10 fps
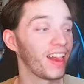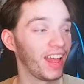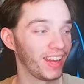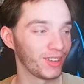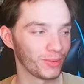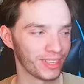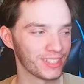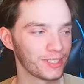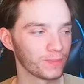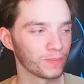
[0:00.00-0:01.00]

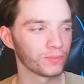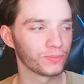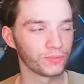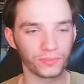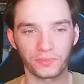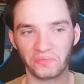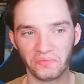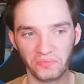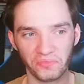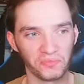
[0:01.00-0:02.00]
anyways,
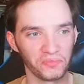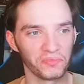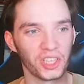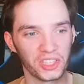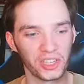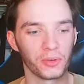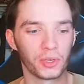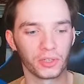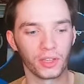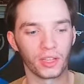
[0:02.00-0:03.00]
let's hear
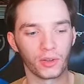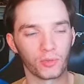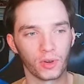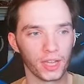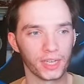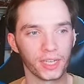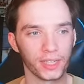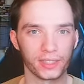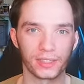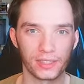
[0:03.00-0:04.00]
what uh, Red
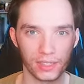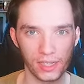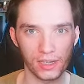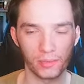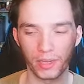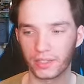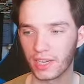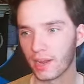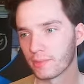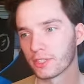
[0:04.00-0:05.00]
has to say about
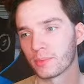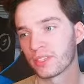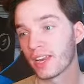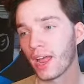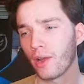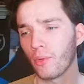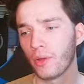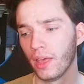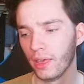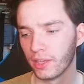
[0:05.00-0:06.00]
time skips and how
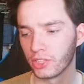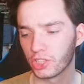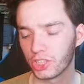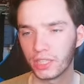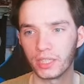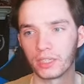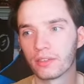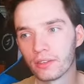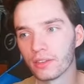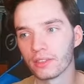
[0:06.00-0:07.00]
she
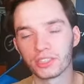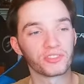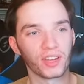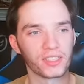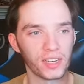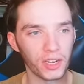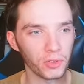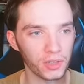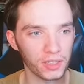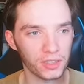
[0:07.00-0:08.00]
defines it. I
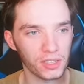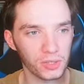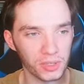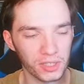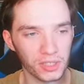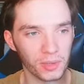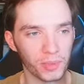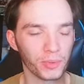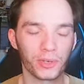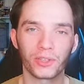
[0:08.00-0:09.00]
don't think this is going to
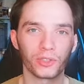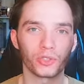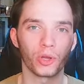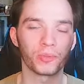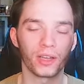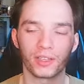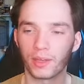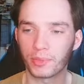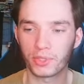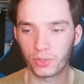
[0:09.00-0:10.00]
be one of those trope talk
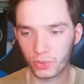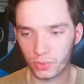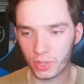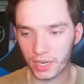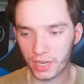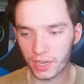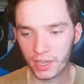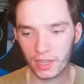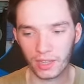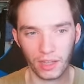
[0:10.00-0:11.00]
episodes where
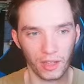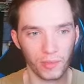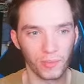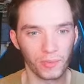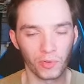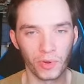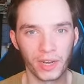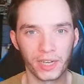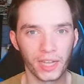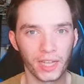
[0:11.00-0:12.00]
um, Red
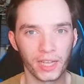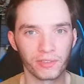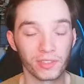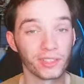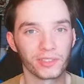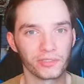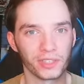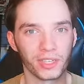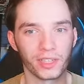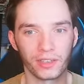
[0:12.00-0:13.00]
and I have
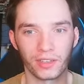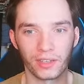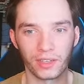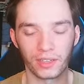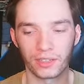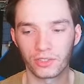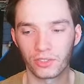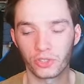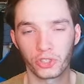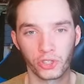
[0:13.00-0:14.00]
differing uh,
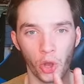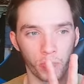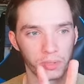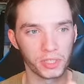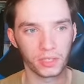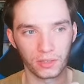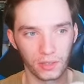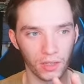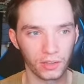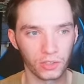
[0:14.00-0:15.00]
scopes
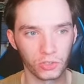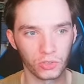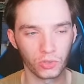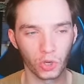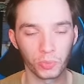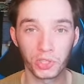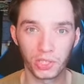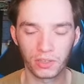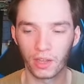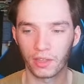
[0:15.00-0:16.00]
on the trope
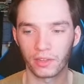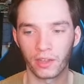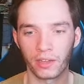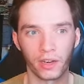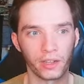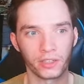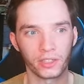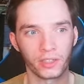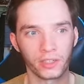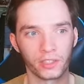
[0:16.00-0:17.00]
on on on,
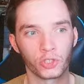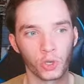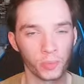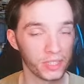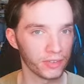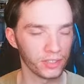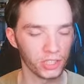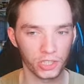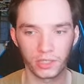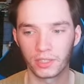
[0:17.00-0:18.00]
a, on the trope's
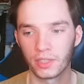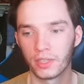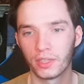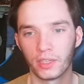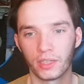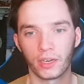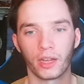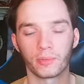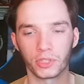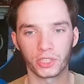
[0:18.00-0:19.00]
definition and
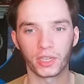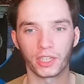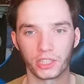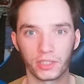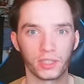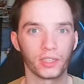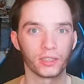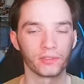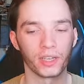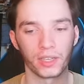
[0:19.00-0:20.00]
how much it actually
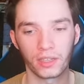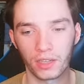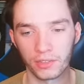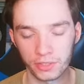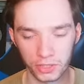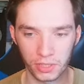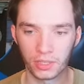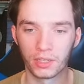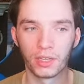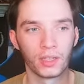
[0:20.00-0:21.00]
convey covers.
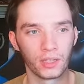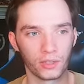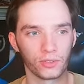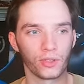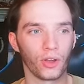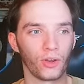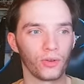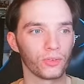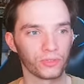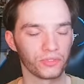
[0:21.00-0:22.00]
So.
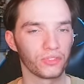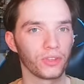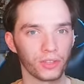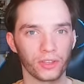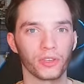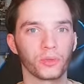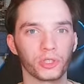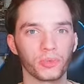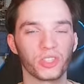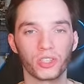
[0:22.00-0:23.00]
I think we
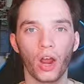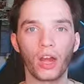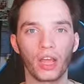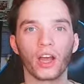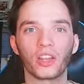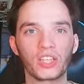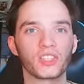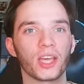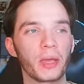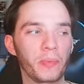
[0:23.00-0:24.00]
should be starting on the
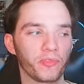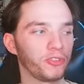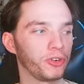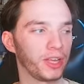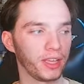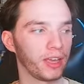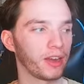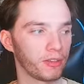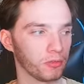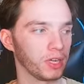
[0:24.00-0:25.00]
same footing
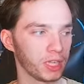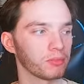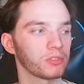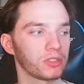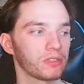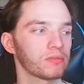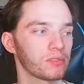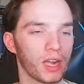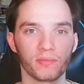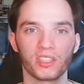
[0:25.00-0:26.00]
here when it comes to
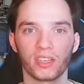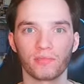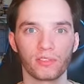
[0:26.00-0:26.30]
time skip.